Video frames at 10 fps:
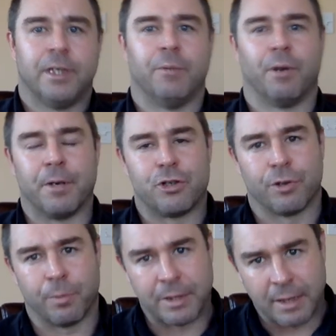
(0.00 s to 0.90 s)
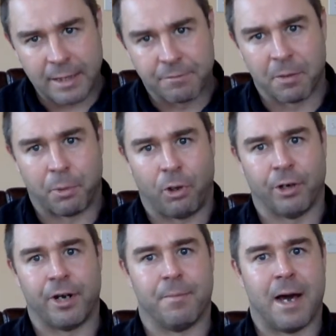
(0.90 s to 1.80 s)
and we want to make sure that we deliver the
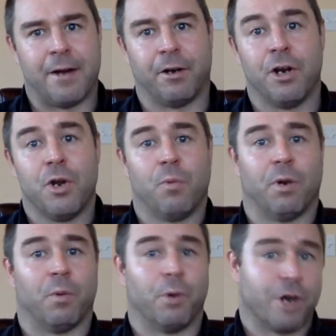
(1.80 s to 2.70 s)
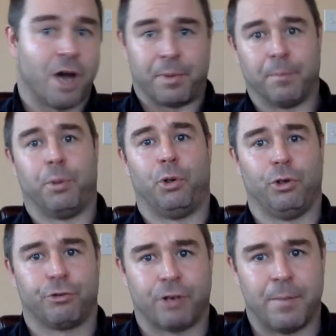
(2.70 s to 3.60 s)
ball in a manner where we're not being
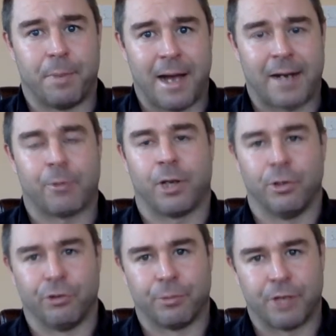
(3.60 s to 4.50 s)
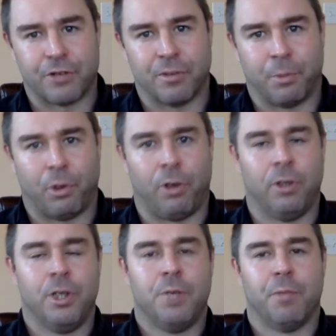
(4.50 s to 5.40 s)
pulled straight back, we're not losing possession of the
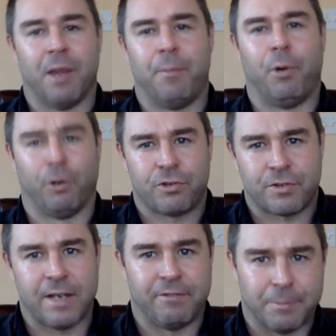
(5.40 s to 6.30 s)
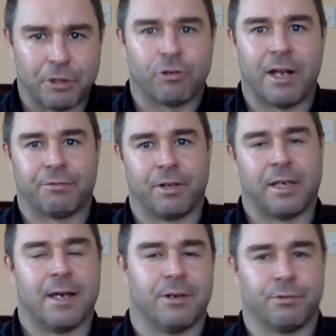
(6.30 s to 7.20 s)
ball, but that ball is safely being transferred
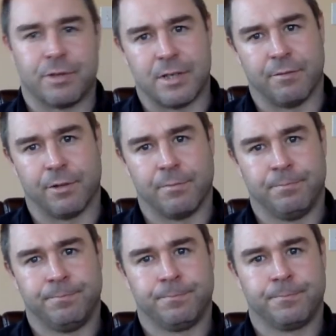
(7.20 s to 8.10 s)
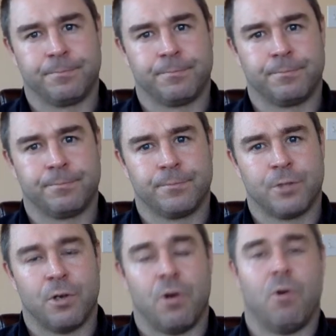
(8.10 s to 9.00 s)
again to the receiver.
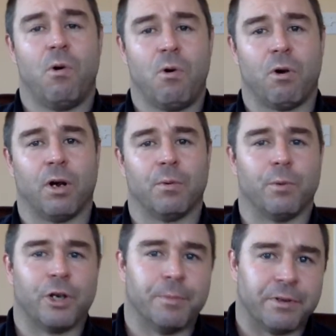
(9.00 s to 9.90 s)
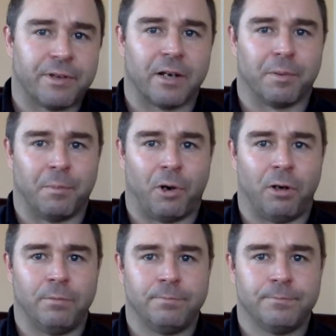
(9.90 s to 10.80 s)
Or we could be setting up a
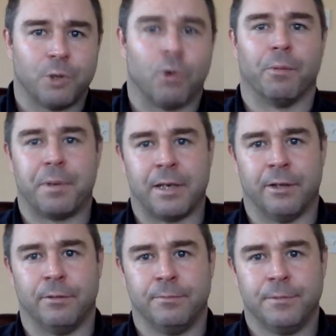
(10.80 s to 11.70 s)
maul or a peel,